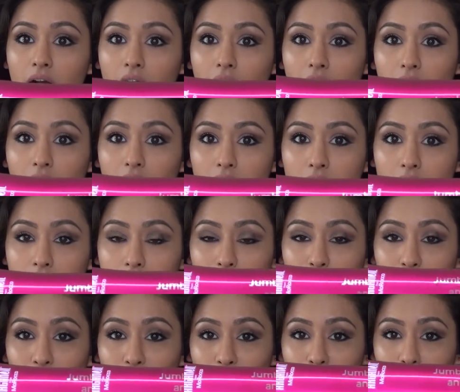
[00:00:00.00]
Argan
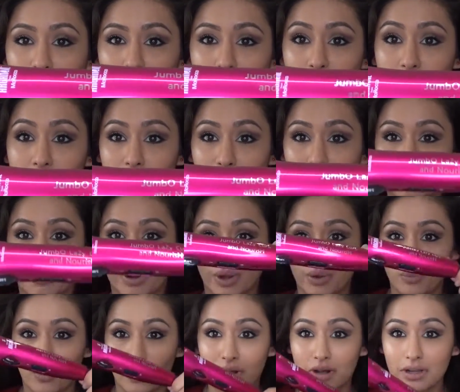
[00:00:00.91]
Oil
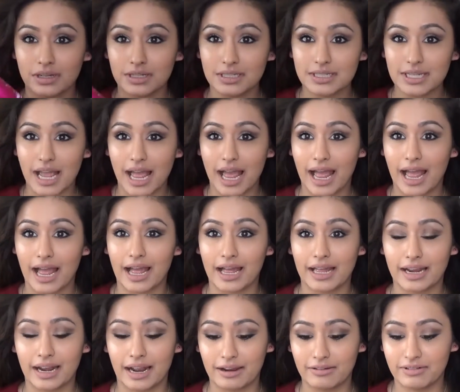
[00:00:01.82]
Jumbo Wand,
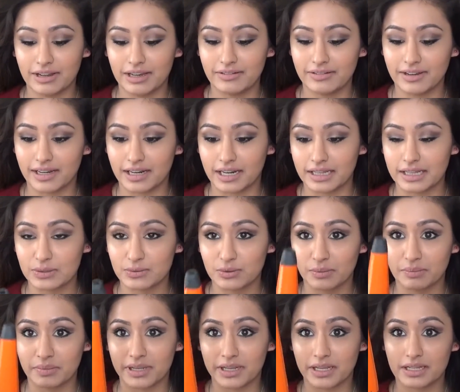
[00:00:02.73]
and I really, really like this
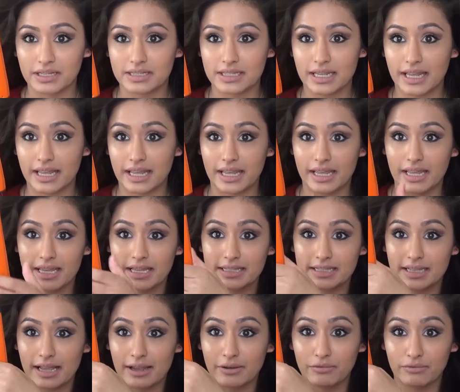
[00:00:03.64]
one because it
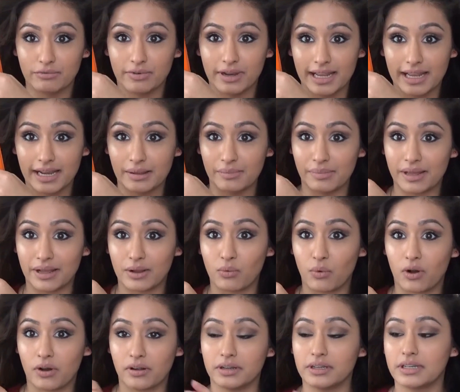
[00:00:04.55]
is a really big
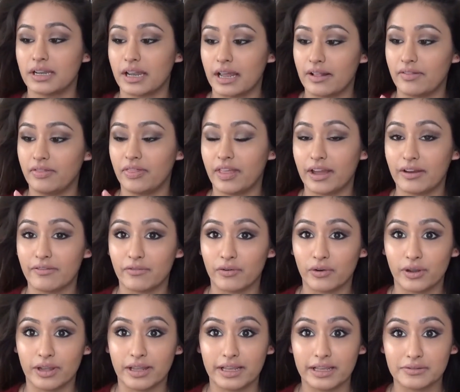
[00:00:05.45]
wand and
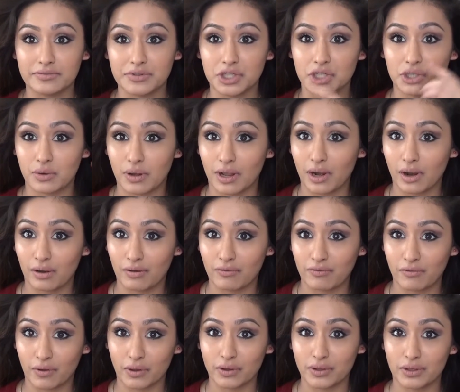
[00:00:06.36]
therefore it gives you a lot
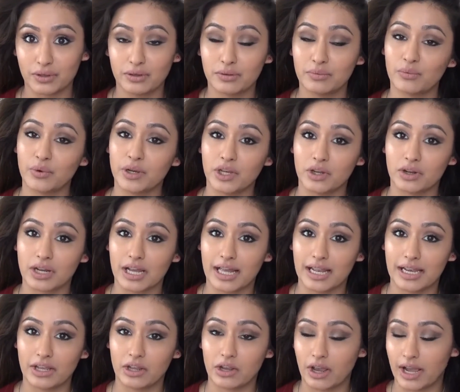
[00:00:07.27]
of volume when you're
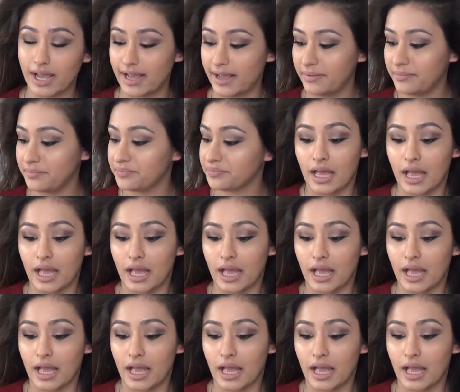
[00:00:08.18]
curling your hair,